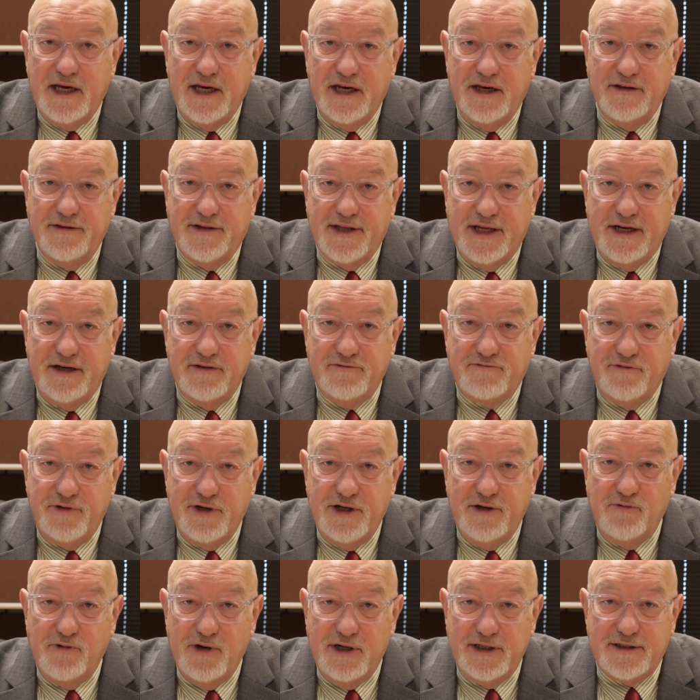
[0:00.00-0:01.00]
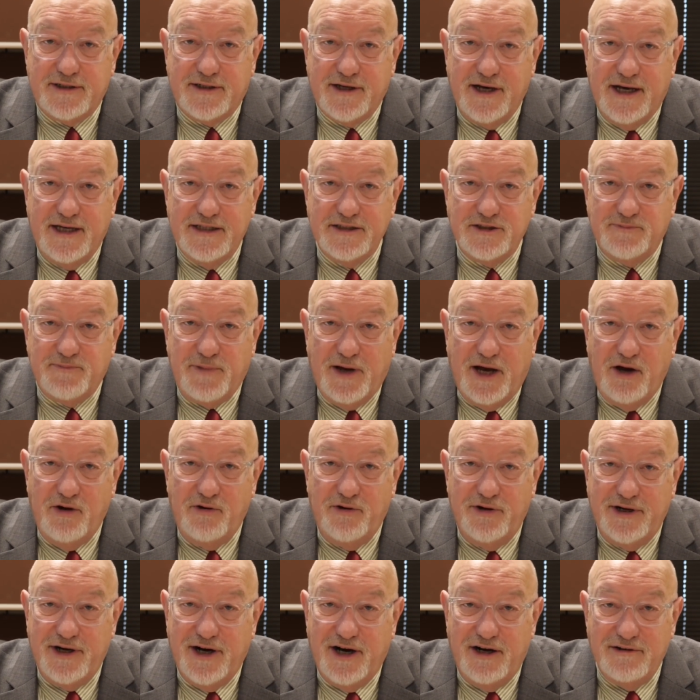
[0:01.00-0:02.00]
uh, that if we want God's
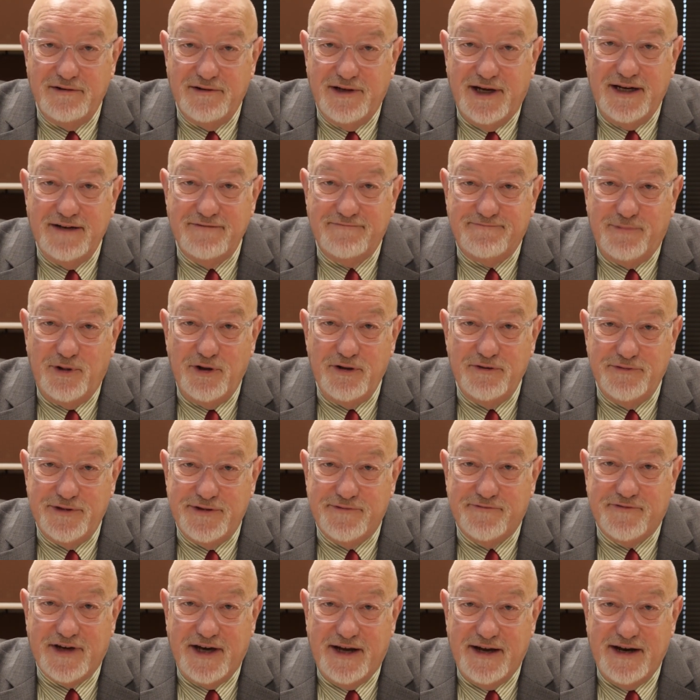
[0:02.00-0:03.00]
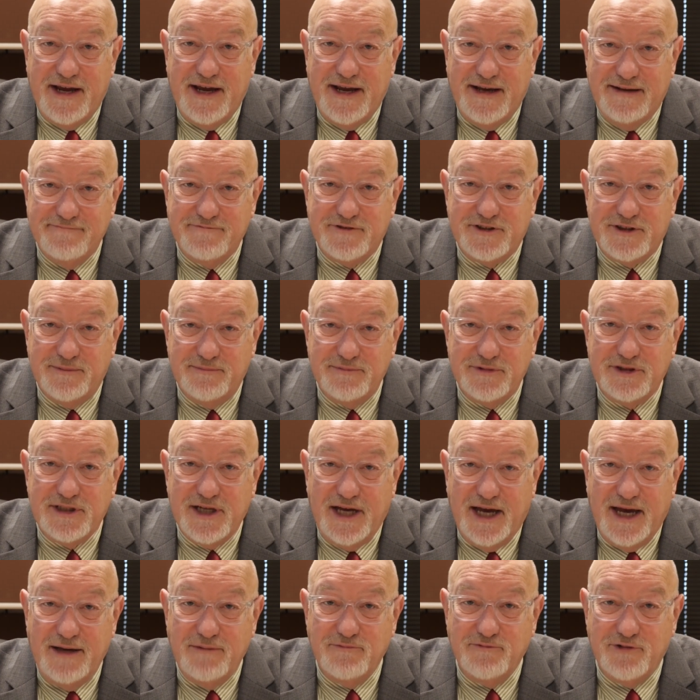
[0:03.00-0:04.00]
power in our life, boy, we've got to have some
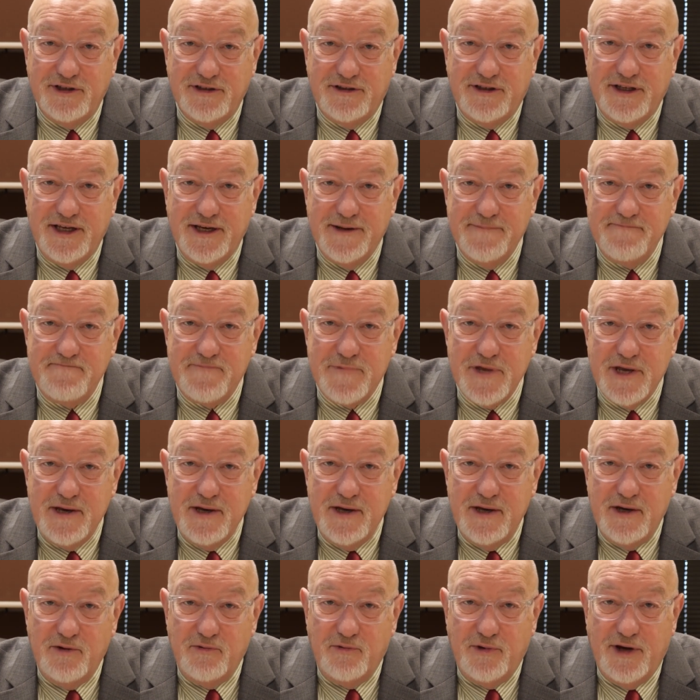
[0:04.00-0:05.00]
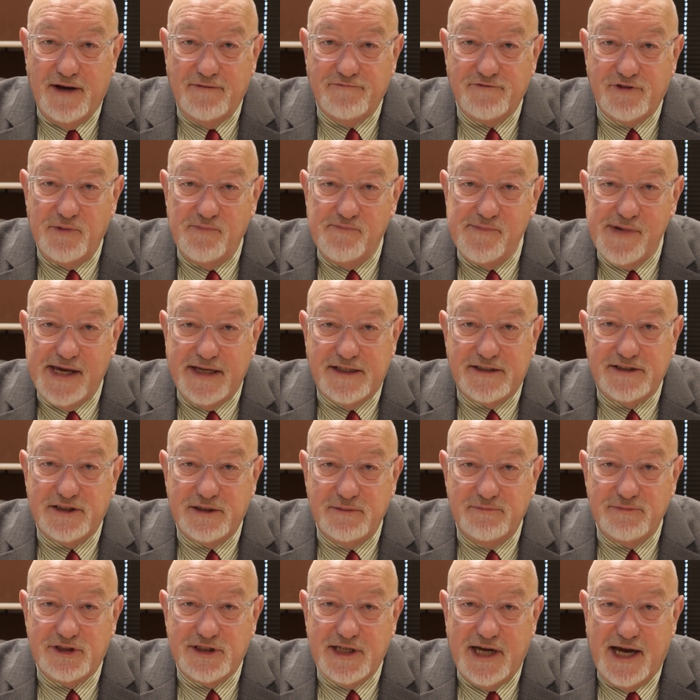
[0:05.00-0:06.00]
time with him. We have to make
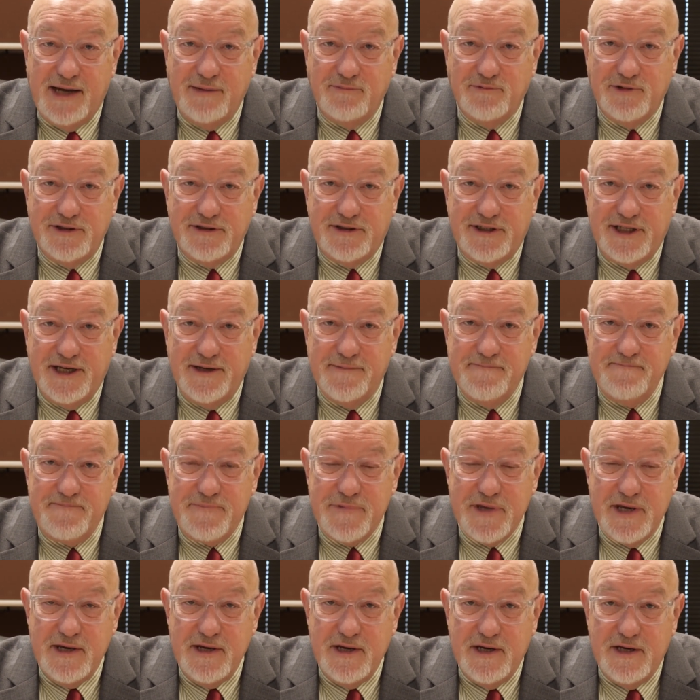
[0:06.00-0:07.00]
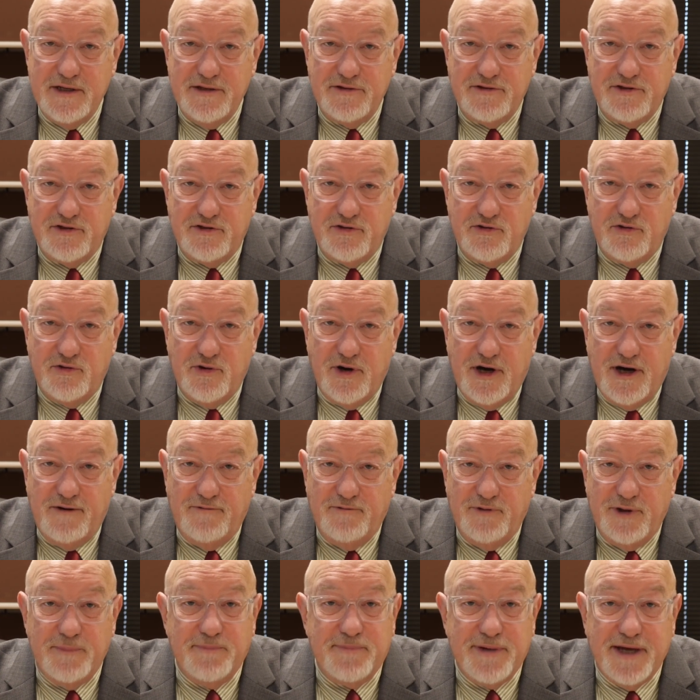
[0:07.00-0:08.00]
some time with him to uh,
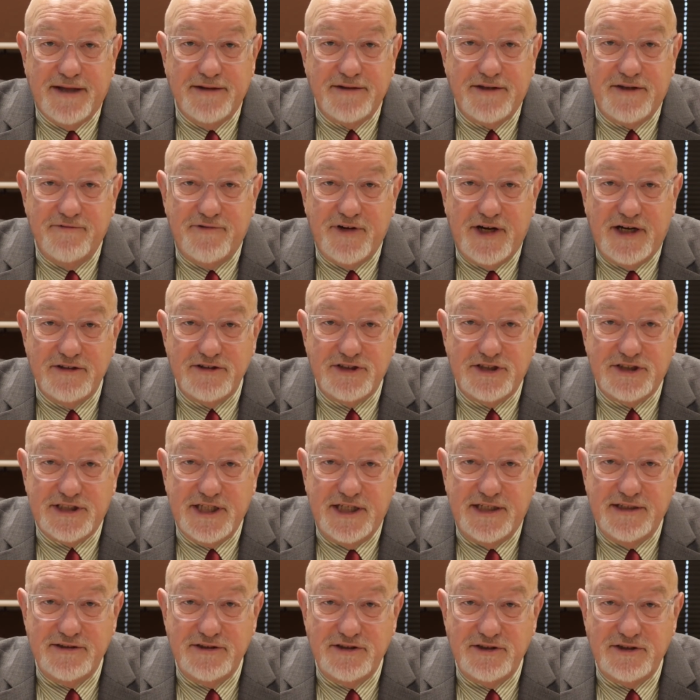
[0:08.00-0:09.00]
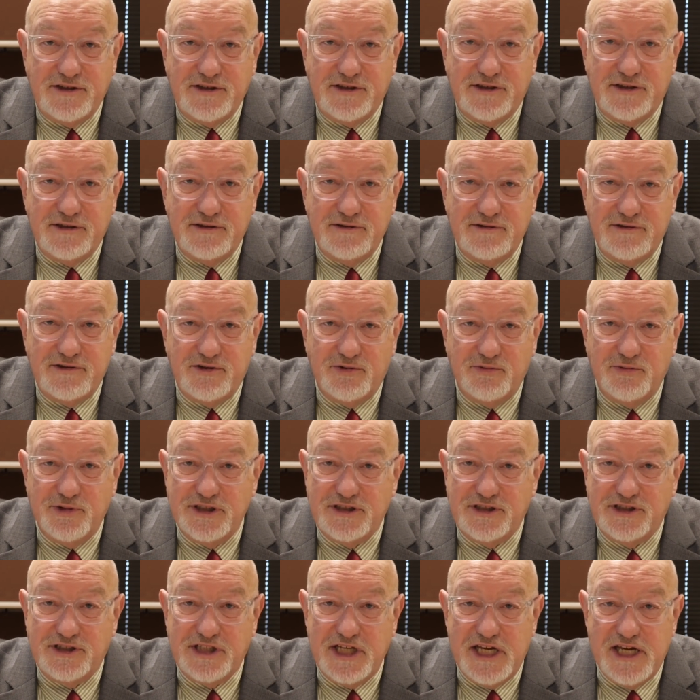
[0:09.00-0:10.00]
repent of our sins, to
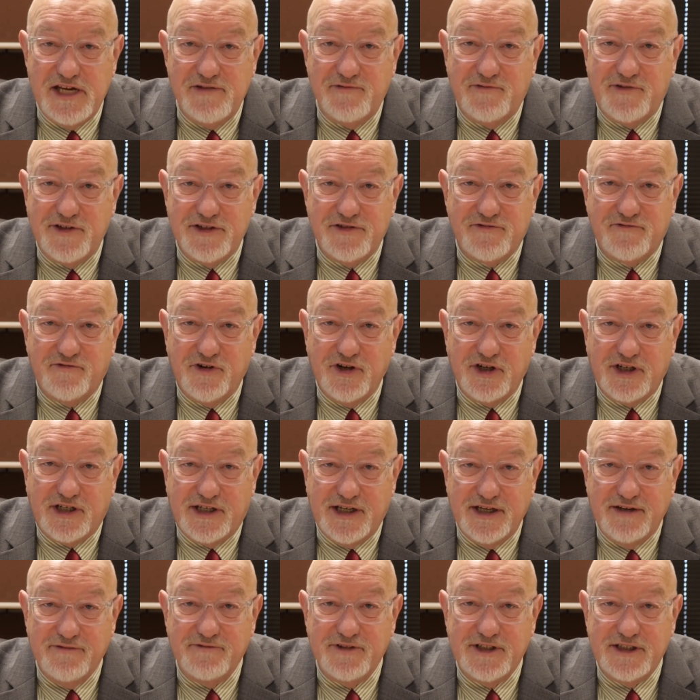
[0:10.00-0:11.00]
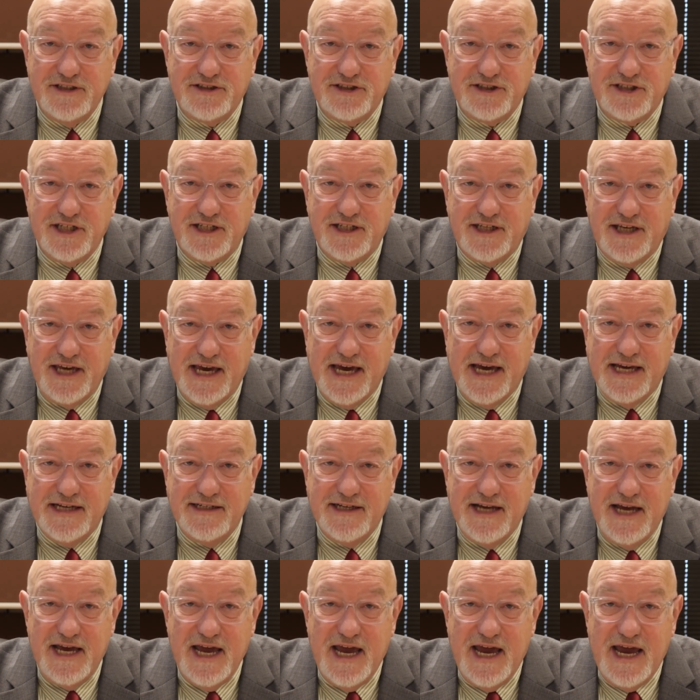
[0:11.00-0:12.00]
receive his forgiveness
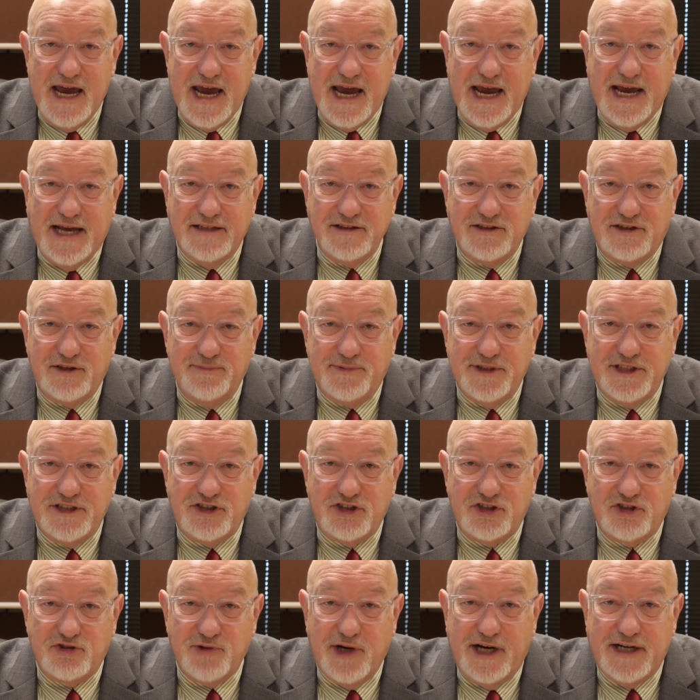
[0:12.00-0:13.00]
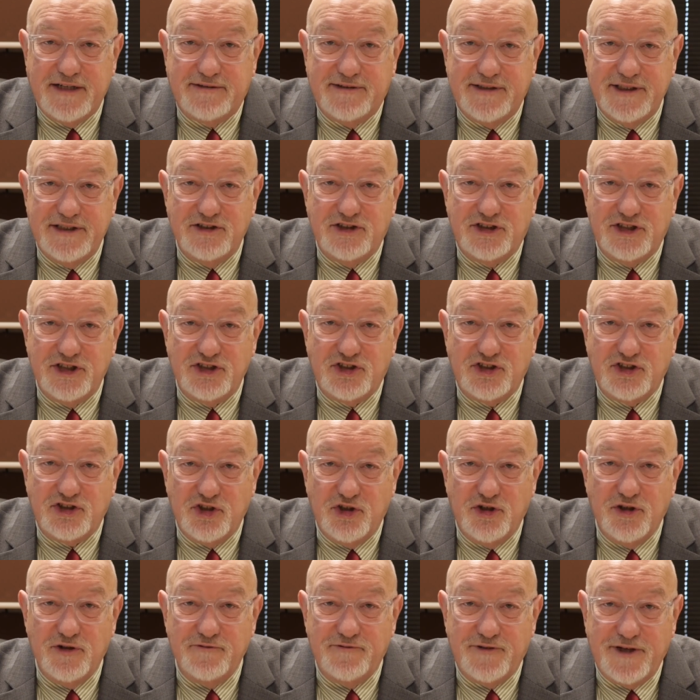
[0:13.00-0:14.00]
again, and to be strengthened to
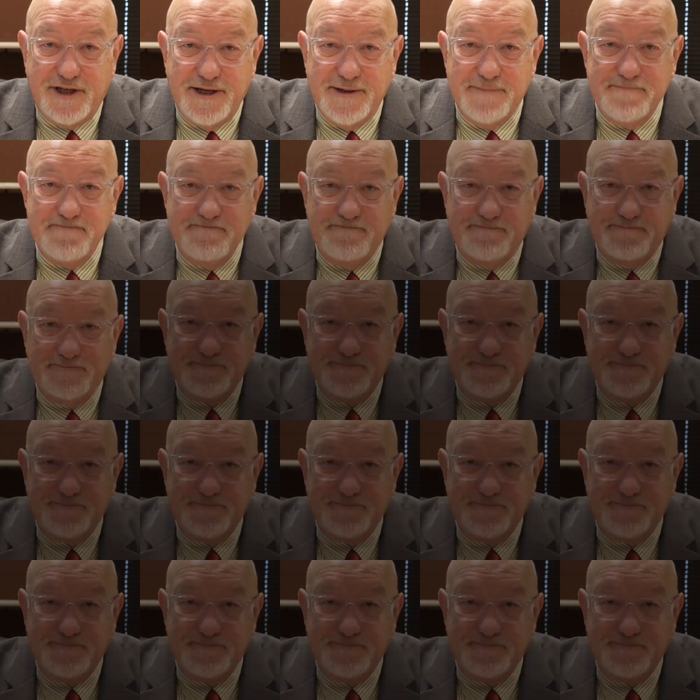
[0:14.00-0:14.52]
serve him.